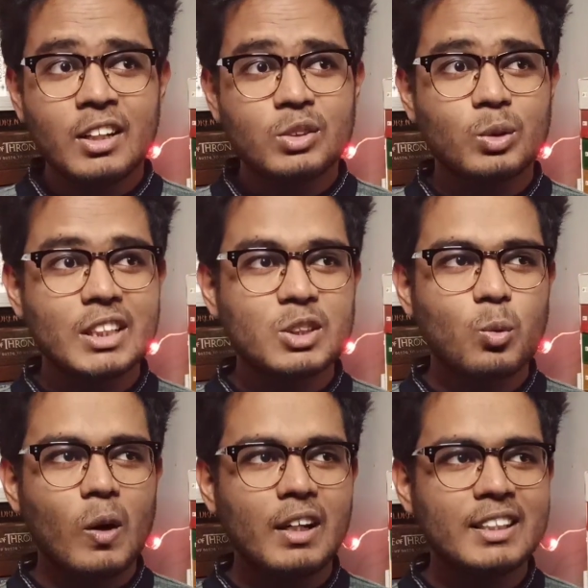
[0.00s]
So
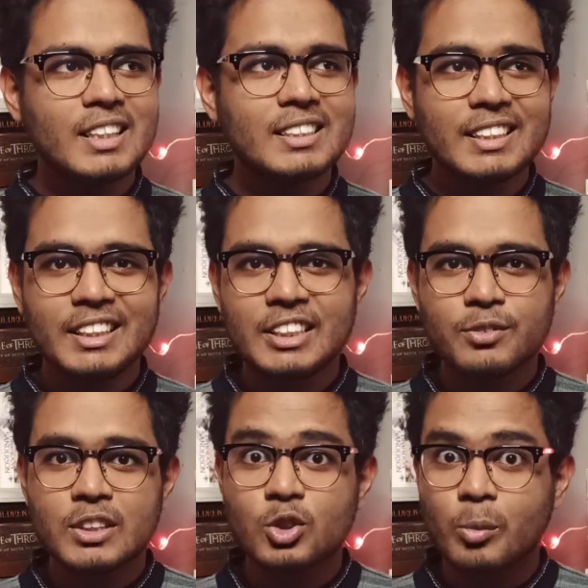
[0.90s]
Discworld is a series
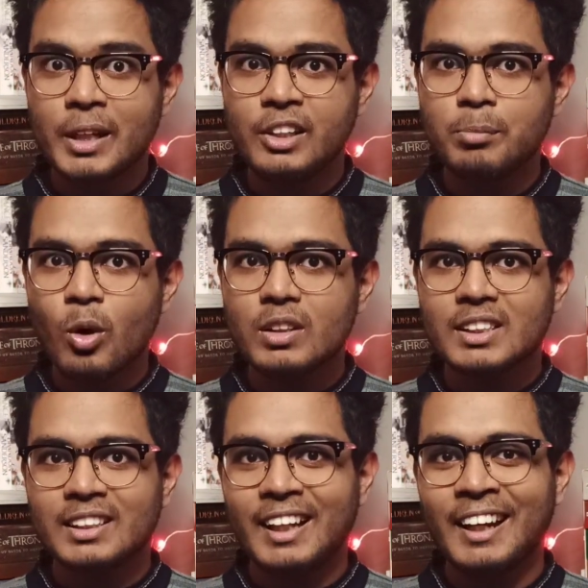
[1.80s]
with so many
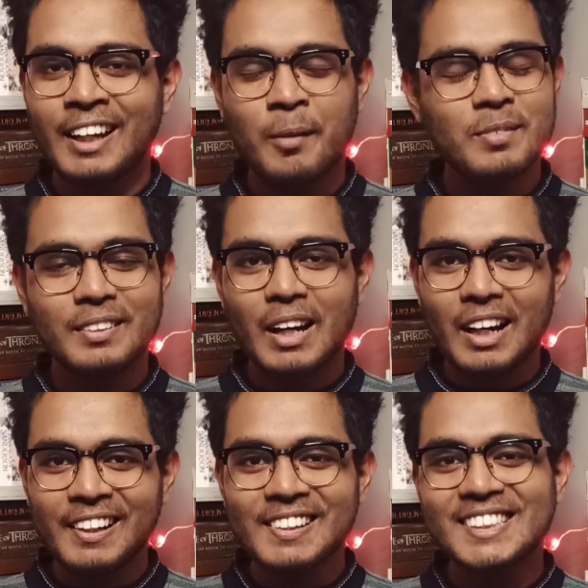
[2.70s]
books, and I'm
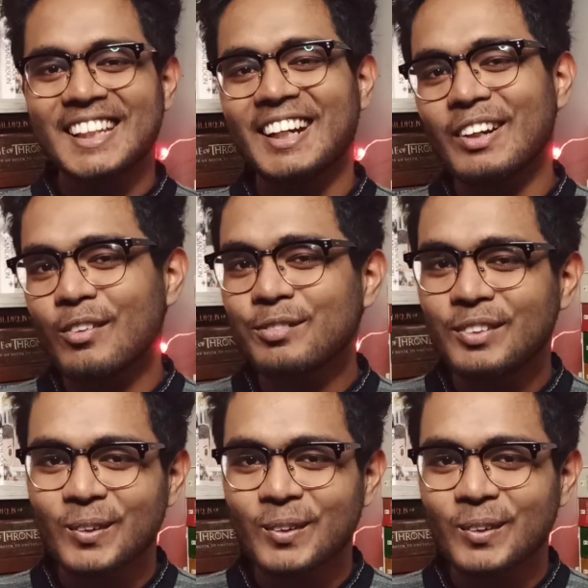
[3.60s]
little scared of